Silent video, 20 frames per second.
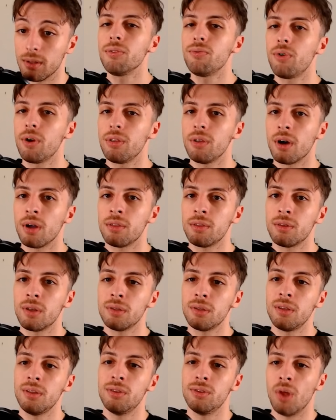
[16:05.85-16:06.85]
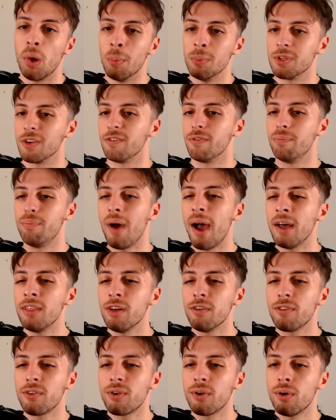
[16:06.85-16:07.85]
Not redundant in terms of
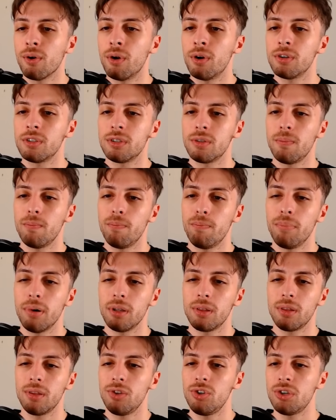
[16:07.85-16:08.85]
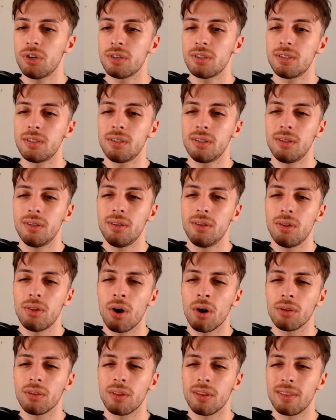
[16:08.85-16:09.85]
bad of course, but just
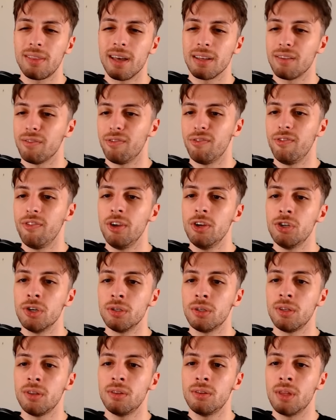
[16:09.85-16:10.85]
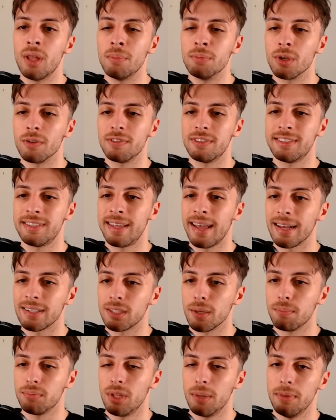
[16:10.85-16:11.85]
not that efficient in terms of
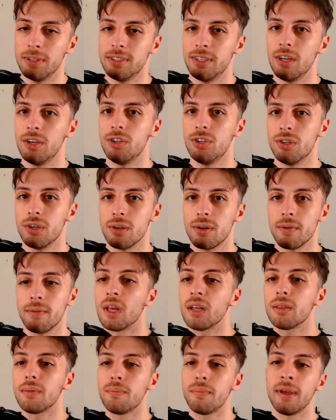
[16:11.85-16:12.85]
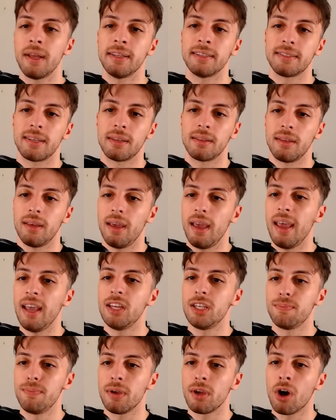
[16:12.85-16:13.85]
stats optimization. That means that the
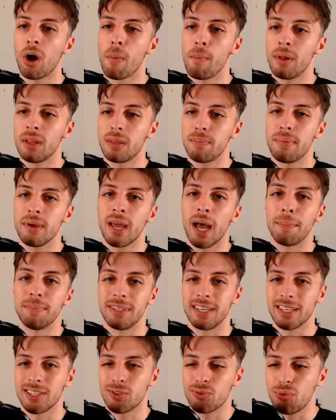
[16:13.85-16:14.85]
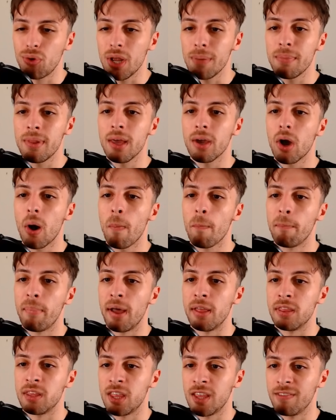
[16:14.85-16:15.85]
HP Goblet becomes extremely
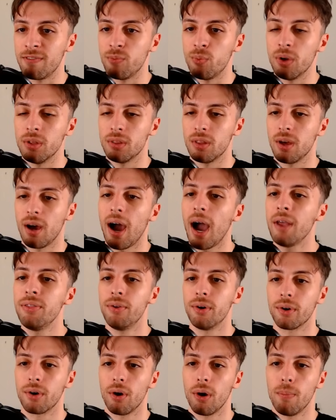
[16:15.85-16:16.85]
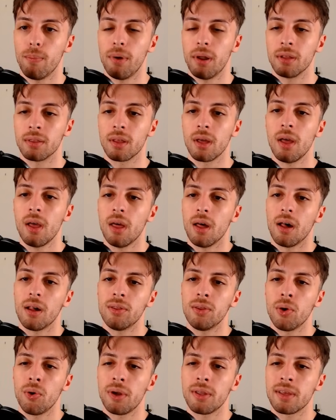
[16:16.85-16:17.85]
competitive with the Hydro Goblet,
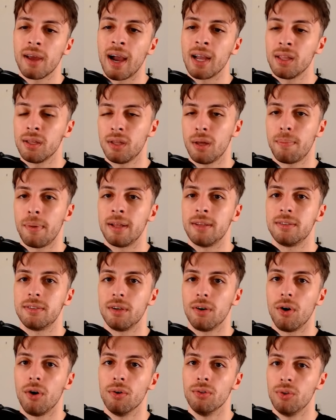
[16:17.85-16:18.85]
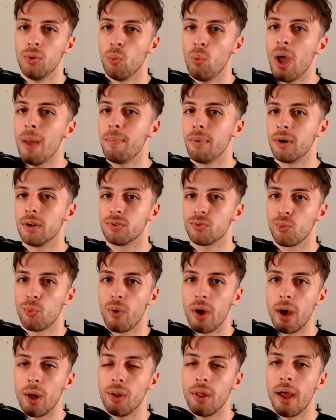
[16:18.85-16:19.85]
although it kinda depends on the weapon as
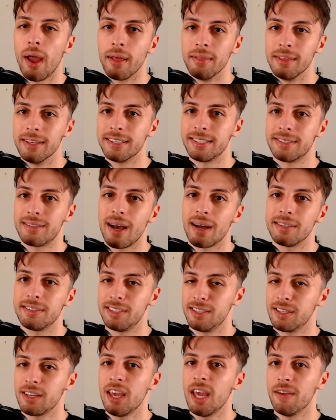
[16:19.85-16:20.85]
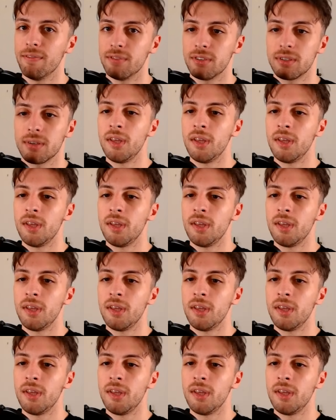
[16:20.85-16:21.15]
well and the stats it gives.